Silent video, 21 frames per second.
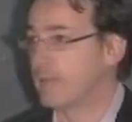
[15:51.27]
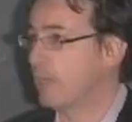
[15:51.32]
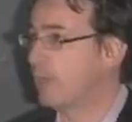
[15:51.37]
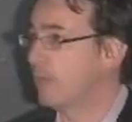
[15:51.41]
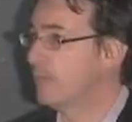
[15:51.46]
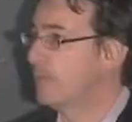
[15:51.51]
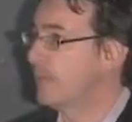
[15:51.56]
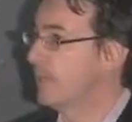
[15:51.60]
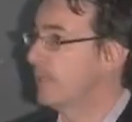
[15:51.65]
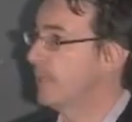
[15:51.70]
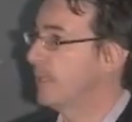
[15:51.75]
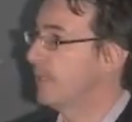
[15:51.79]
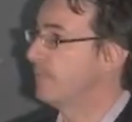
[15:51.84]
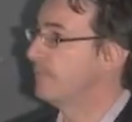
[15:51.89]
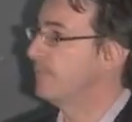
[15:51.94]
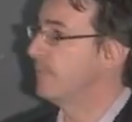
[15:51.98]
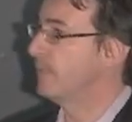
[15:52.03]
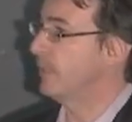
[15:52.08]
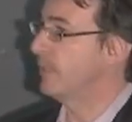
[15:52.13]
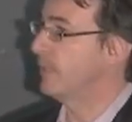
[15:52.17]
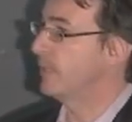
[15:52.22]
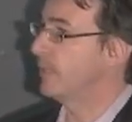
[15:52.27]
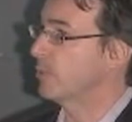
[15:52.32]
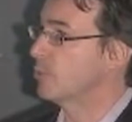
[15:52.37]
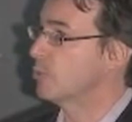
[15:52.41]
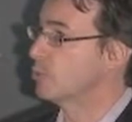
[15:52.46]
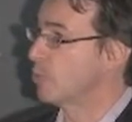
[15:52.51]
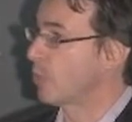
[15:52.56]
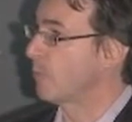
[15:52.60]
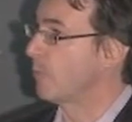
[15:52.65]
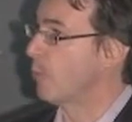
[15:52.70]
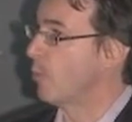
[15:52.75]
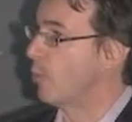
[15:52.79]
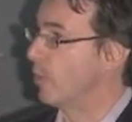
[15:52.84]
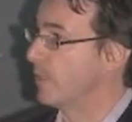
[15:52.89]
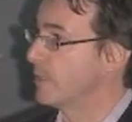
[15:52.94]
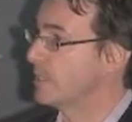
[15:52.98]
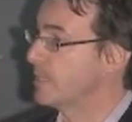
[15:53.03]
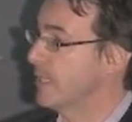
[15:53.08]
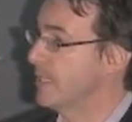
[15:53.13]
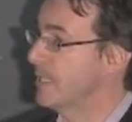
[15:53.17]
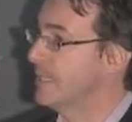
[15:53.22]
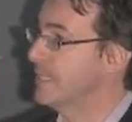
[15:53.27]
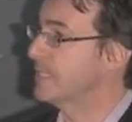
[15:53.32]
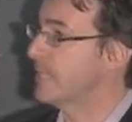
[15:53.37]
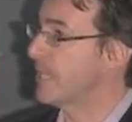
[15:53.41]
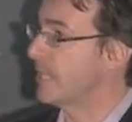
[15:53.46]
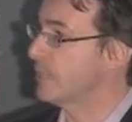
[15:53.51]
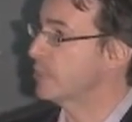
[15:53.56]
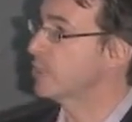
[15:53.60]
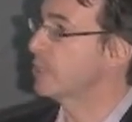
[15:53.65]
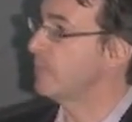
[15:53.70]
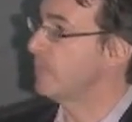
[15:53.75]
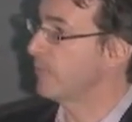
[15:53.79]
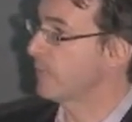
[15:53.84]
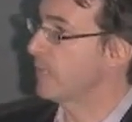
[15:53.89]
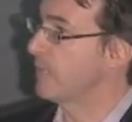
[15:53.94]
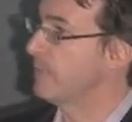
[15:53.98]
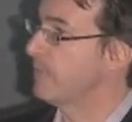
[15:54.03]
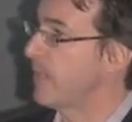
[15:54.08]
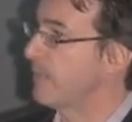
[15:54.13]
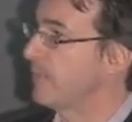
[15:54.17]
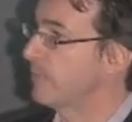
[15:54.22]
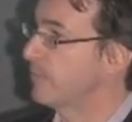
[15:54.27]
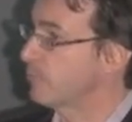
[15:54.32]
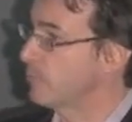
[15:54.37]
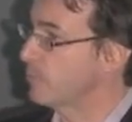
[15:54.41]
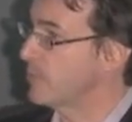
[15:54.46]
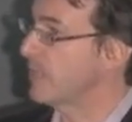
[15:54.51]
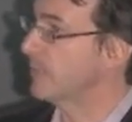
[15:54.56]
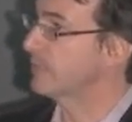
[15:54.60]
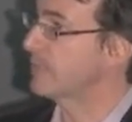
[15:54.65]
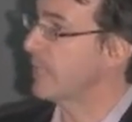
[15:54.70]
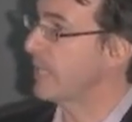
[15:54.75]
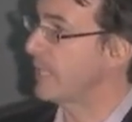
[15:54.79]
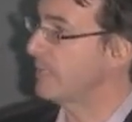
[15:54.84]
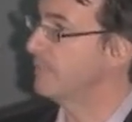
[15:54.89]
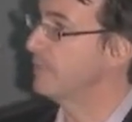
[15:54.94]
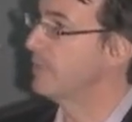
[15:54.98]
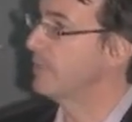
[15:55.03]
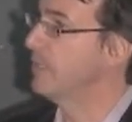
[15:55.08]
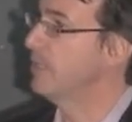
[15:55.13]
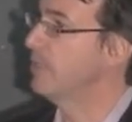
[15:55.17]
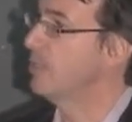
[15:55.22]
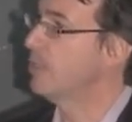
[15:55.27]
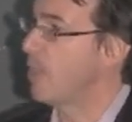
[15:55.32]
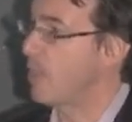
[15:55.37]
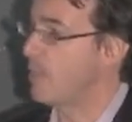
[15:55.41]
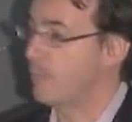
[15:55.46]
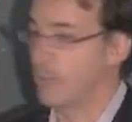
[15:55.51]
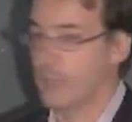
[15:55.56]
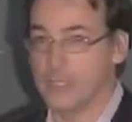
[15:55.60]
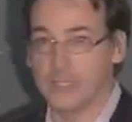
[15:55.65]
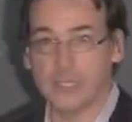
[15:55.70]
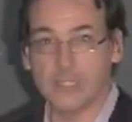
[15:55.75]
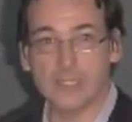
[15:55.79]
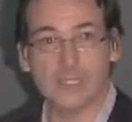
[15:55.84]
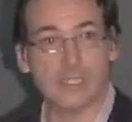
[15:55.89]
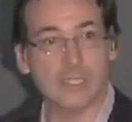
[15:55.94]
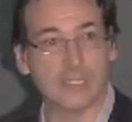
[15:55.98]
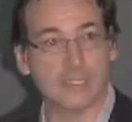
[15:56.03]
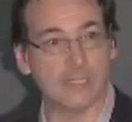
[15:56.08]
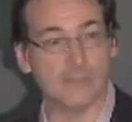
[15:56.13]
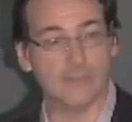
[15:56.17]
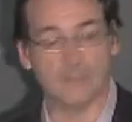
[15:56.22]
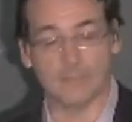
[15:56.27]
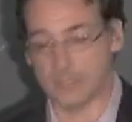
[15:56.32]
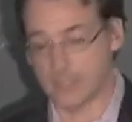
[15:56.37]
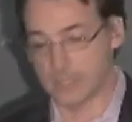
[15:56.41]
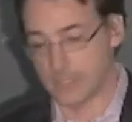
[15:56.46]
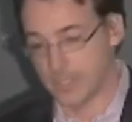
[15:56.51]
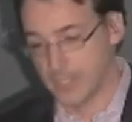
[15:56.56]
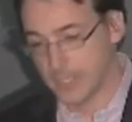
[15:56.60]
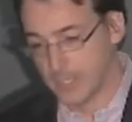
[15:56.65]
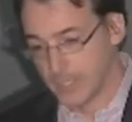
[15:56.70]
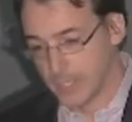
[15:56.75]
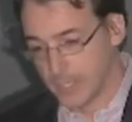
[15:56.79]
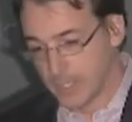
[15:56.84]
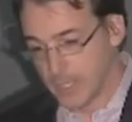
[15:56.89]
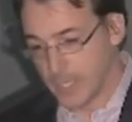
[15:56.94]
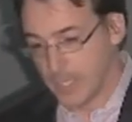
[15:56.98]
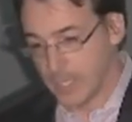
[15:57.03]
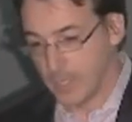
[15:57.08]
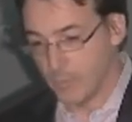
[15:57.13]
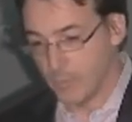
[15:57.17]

They develop their control boards, and inside some of them have real-time operating systems.